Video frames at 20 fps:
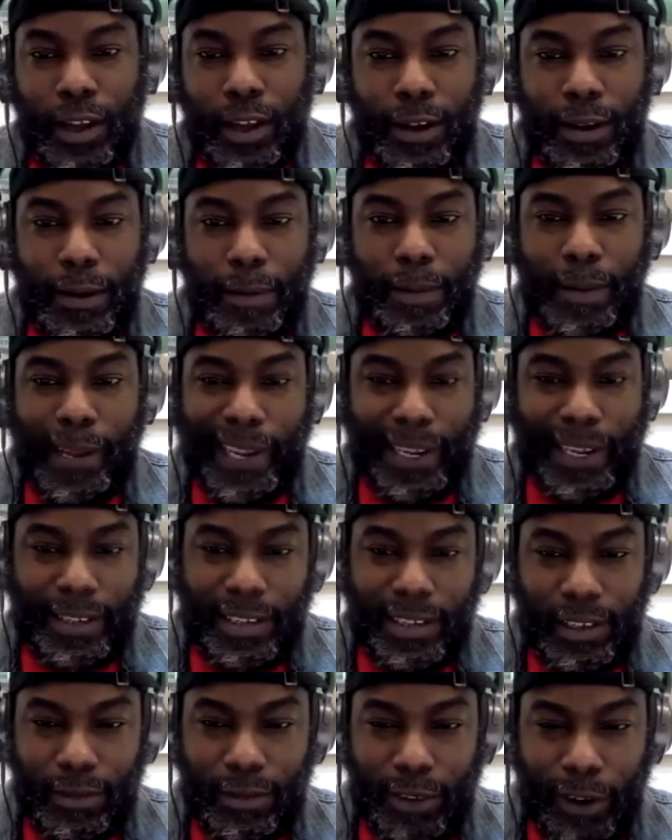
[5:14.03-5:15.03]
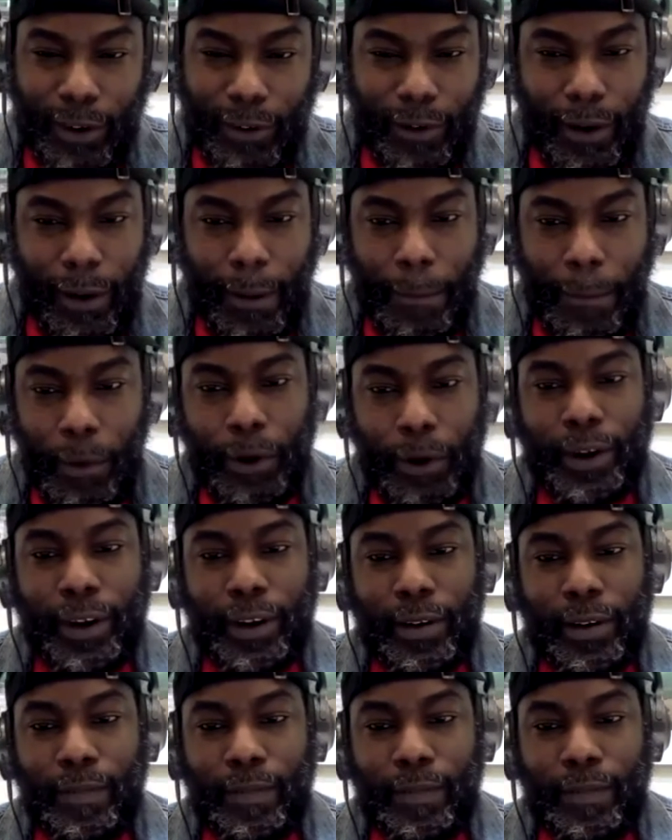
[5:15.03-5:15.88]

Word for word: Um, legacy is very, very important.